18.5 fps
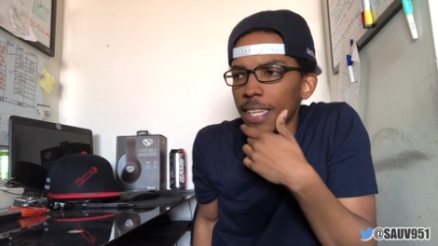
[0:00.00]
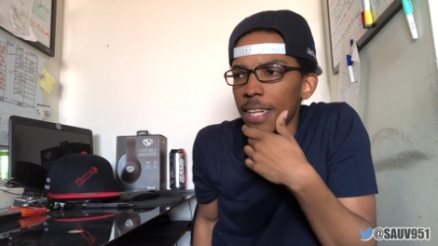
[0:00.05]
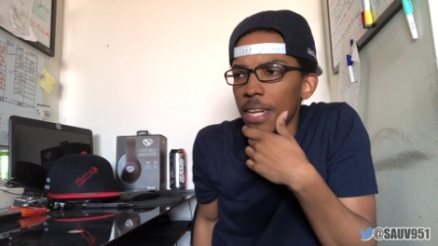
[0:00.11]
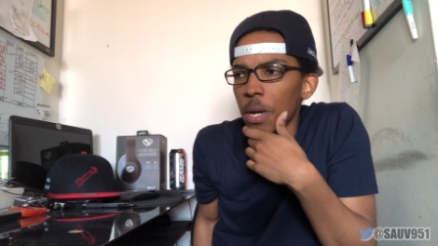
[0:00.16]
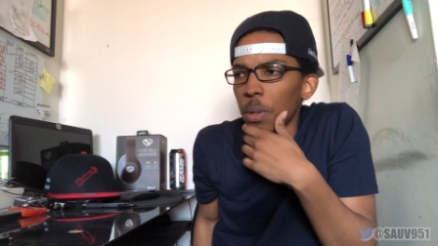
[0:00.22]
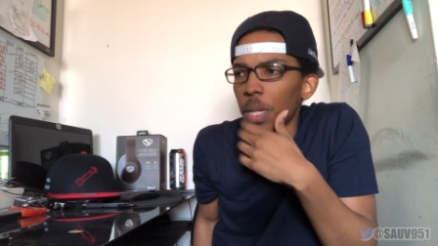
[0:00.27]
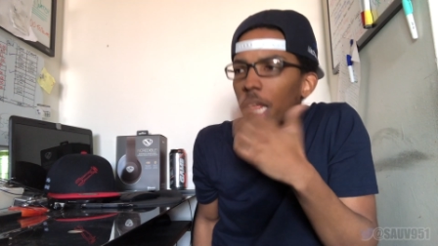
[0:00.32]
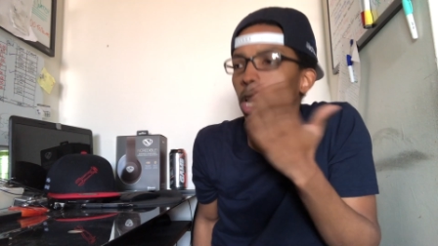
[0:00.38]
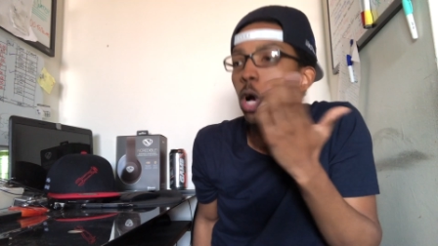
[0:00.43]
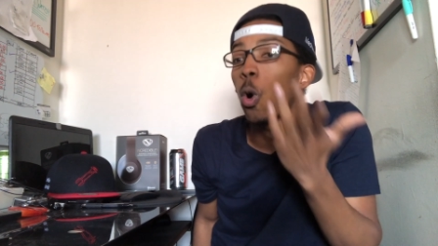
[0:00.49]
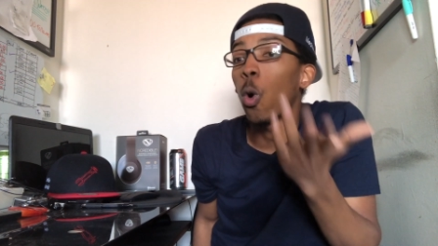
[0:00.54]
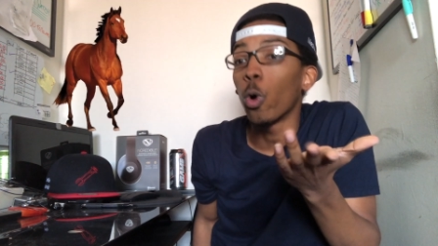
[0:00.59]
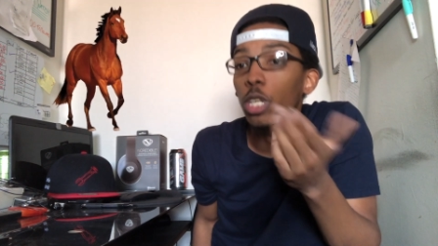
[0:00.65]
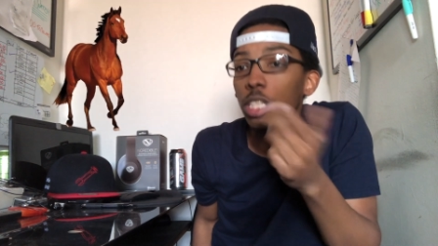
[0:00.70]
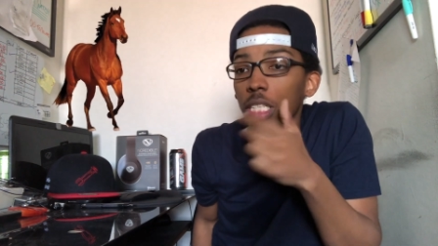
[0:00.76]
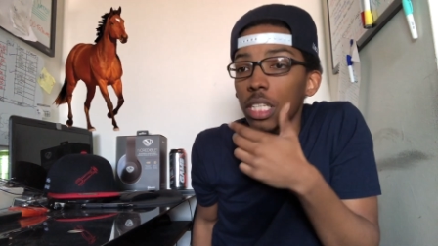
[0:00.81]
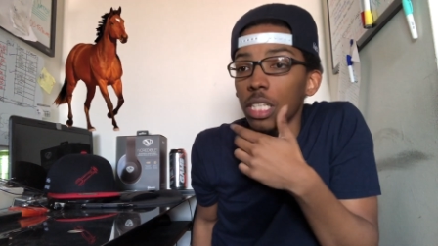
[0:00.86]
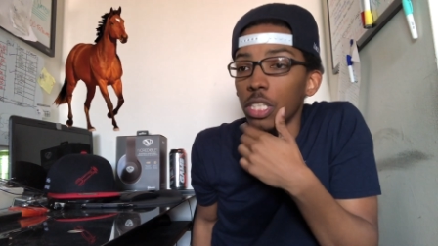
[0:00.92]
You know, like
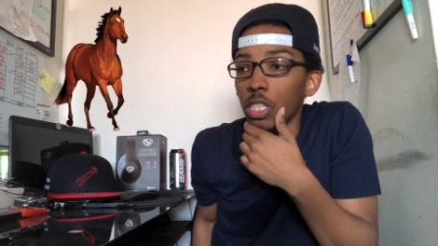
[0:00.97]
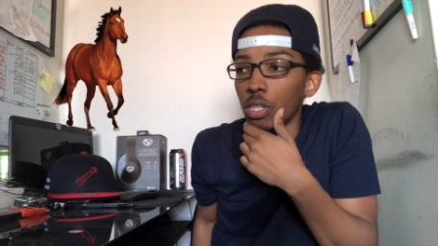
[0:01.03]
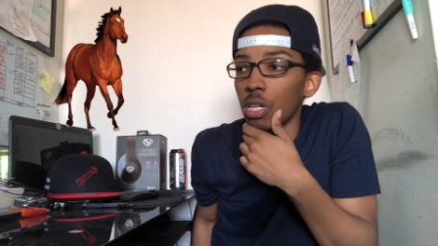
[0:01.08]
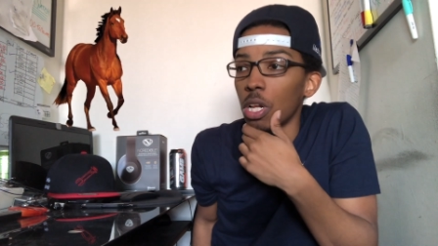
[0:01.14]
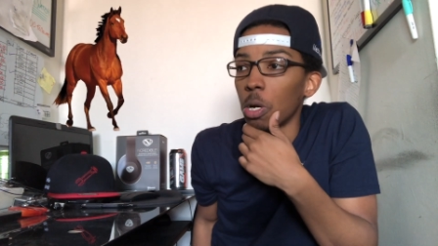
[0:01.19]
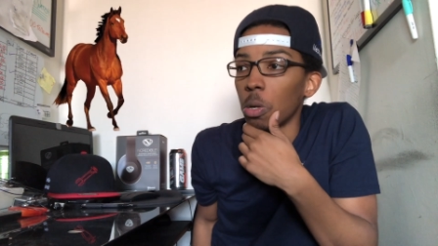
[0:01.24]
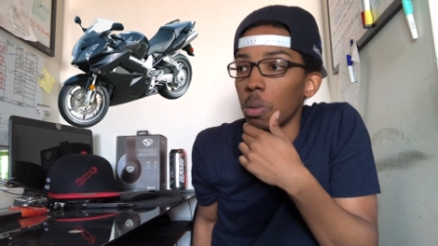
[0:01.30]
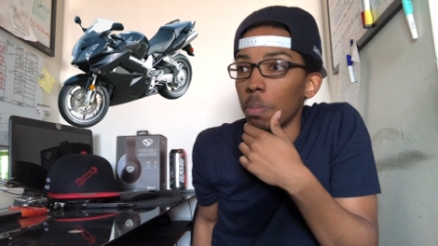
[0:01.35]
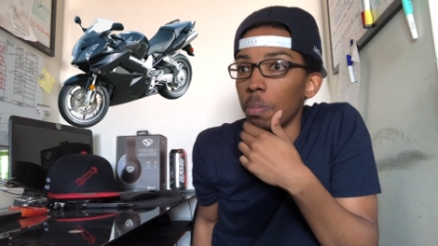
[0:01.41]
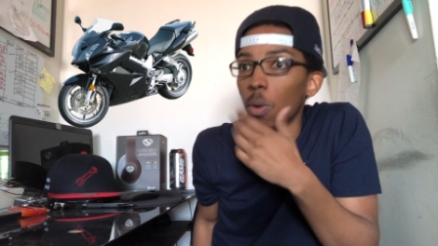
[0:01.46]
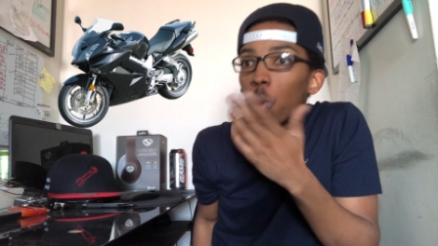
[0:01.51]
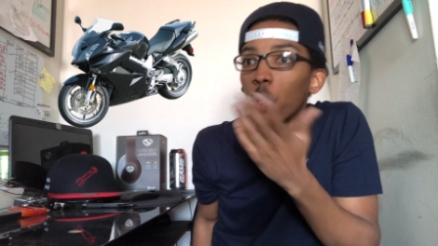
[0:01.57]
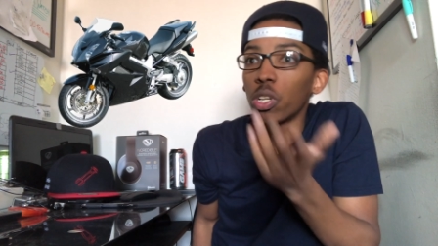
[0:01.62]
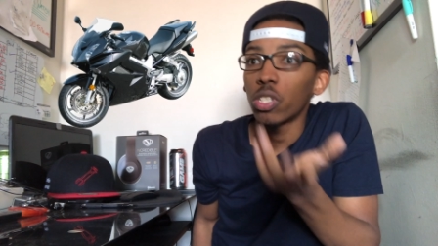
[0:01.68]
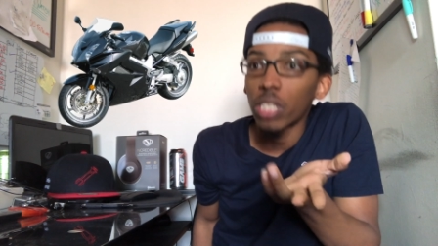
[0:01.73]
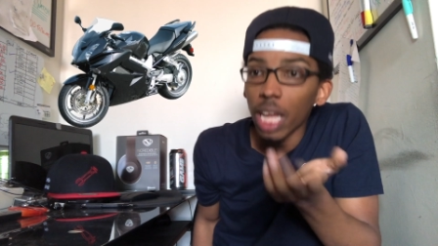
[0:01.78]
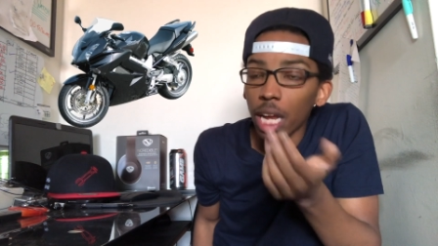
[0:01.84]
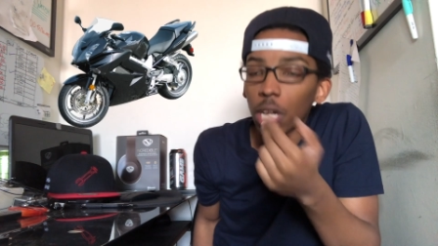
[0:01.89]
horses, you know,
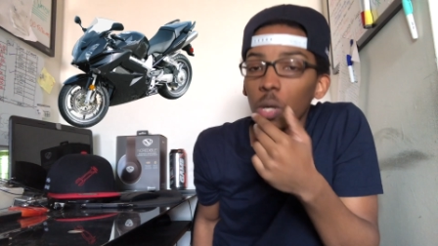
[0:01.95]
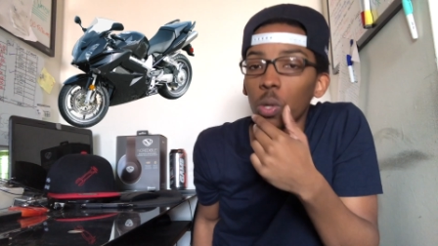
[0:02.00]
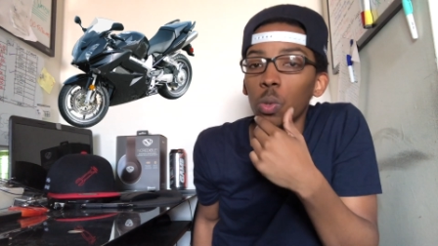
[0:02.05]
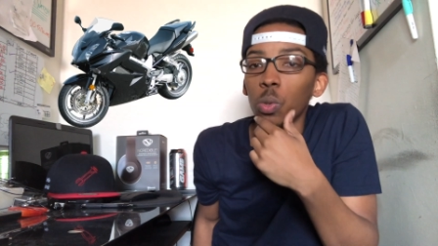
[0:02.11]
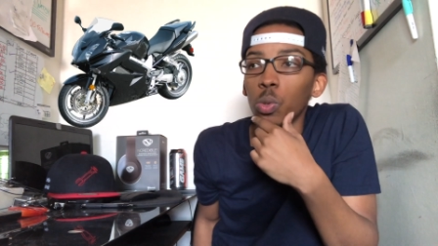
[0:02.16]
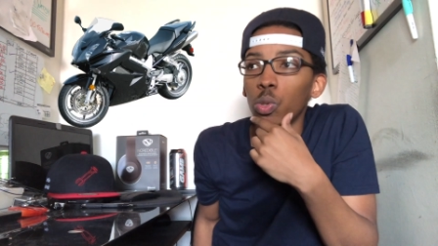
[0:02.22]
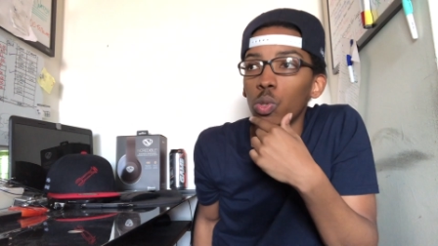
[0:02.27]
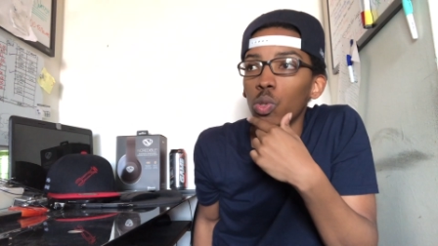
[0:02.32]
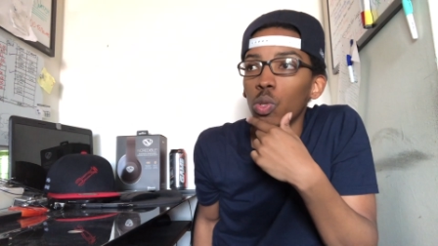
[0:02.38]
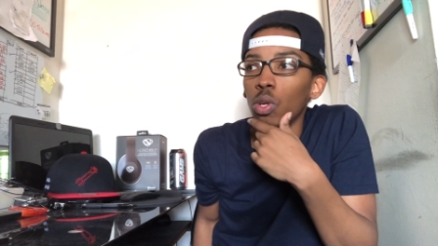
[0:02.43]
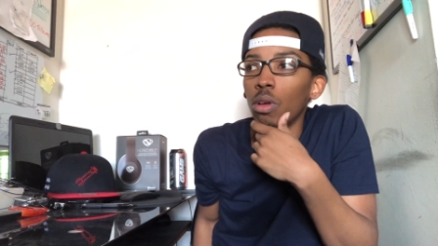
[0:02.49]
motorcycles,